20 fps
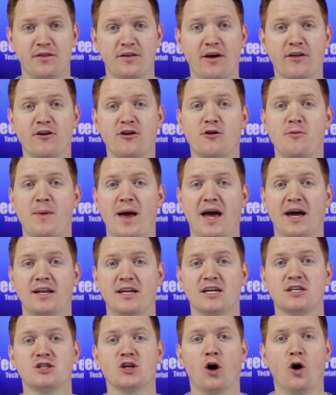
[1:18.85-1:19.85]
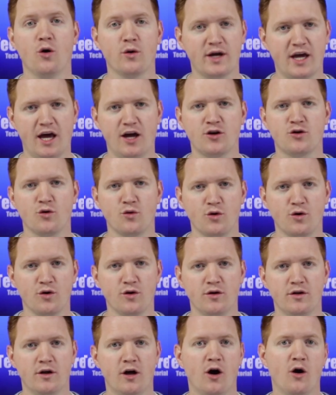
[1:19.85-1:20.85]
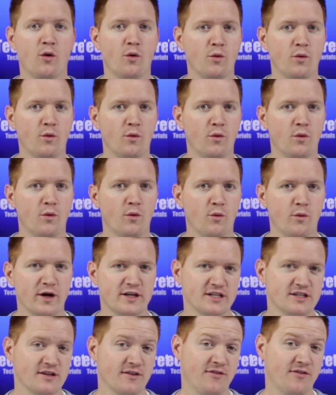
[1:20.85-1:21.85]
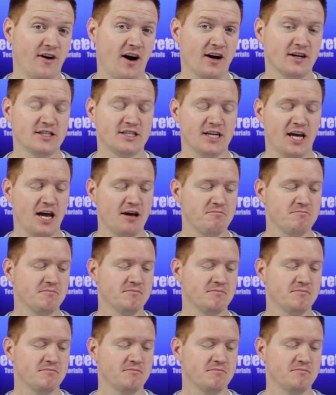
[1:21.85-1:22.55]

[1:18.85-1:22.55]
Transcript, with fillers: The other command is, okay Google, what does the fox say?